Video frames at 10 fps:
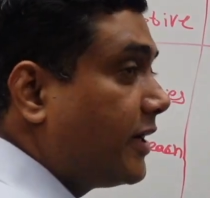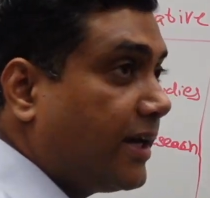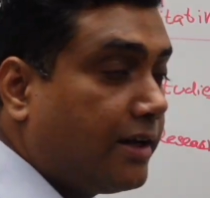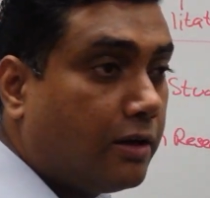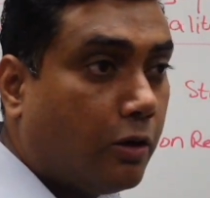
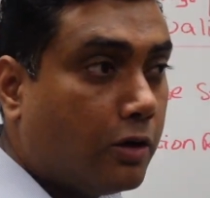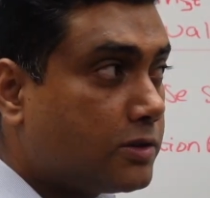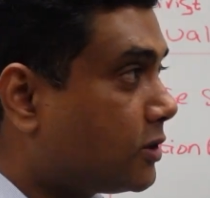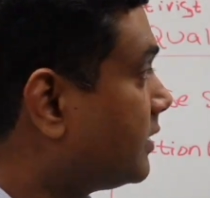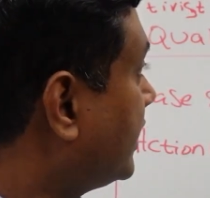can
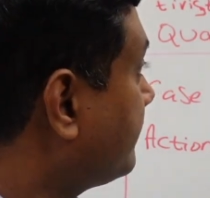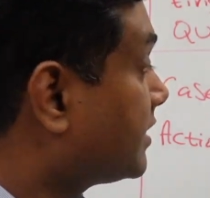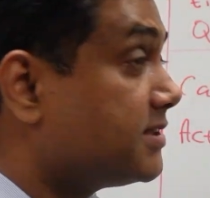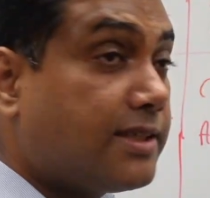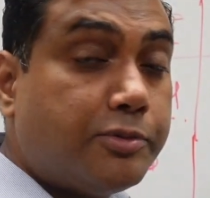also have
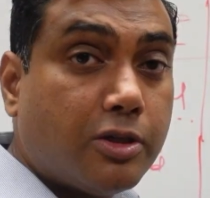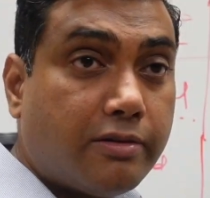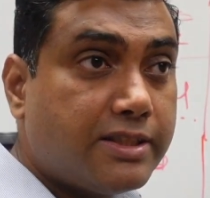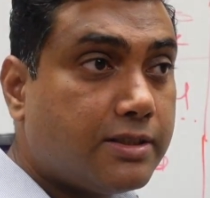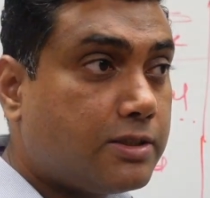conceptual
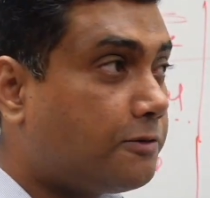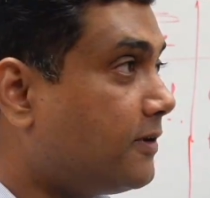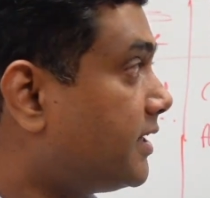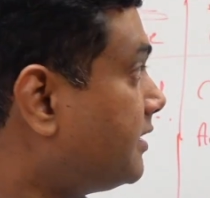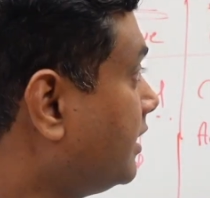research
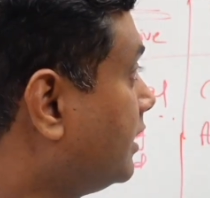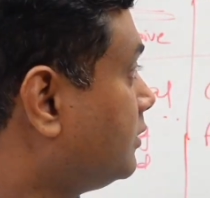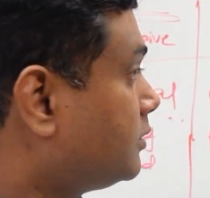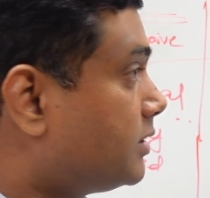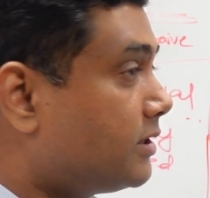where
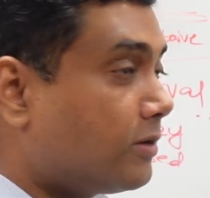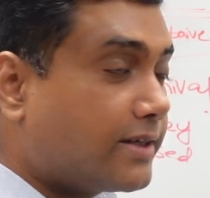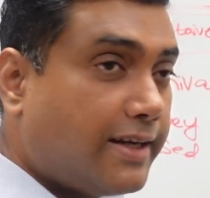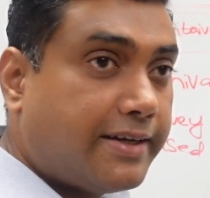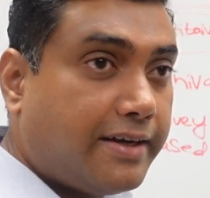you did not
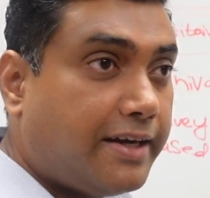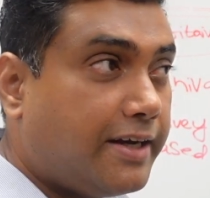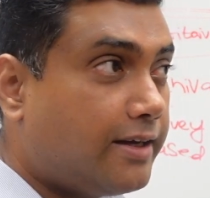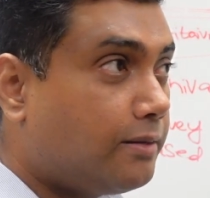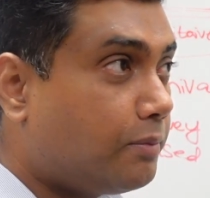collect any
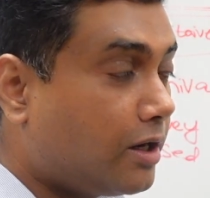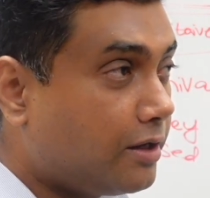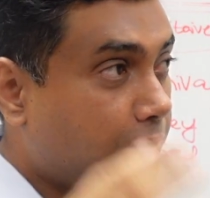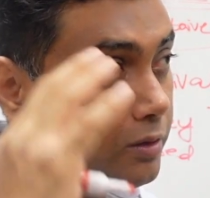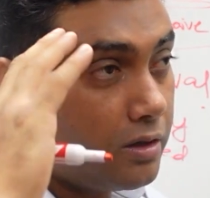data, but
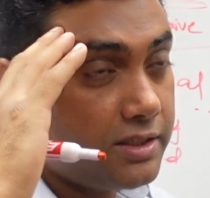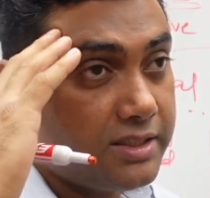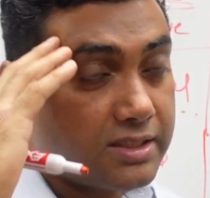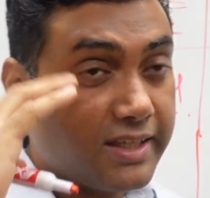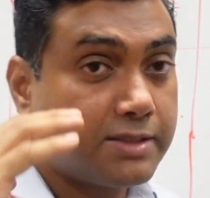you're
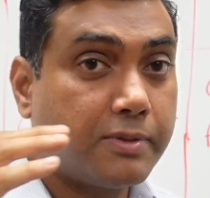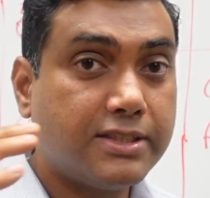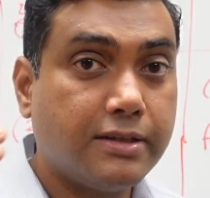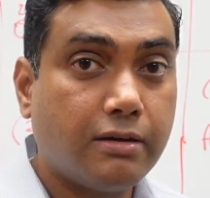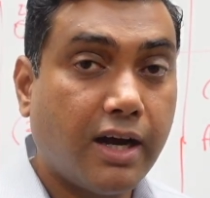just
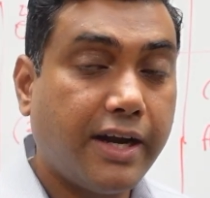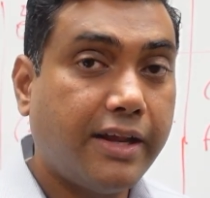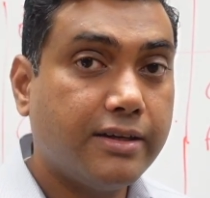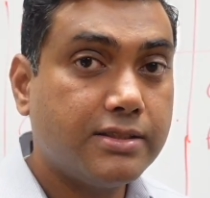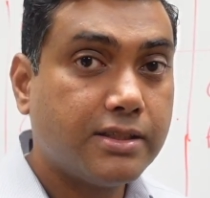expressing your
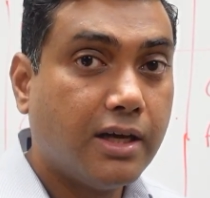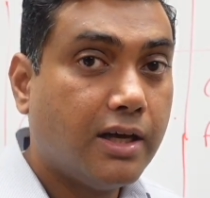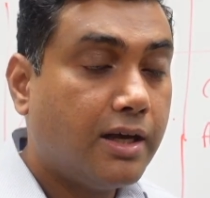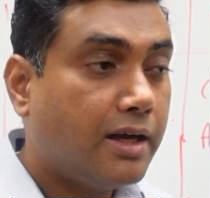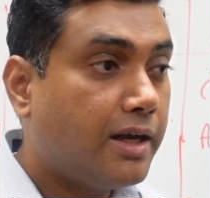ideas
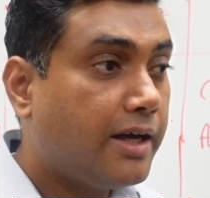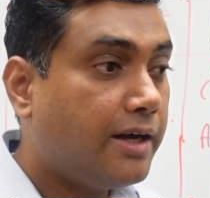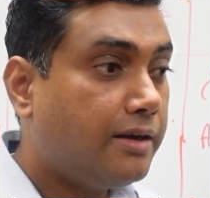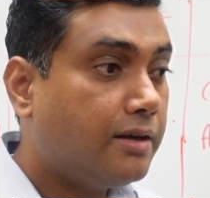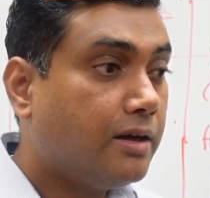
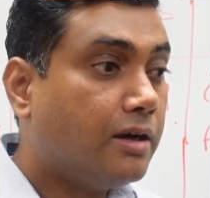and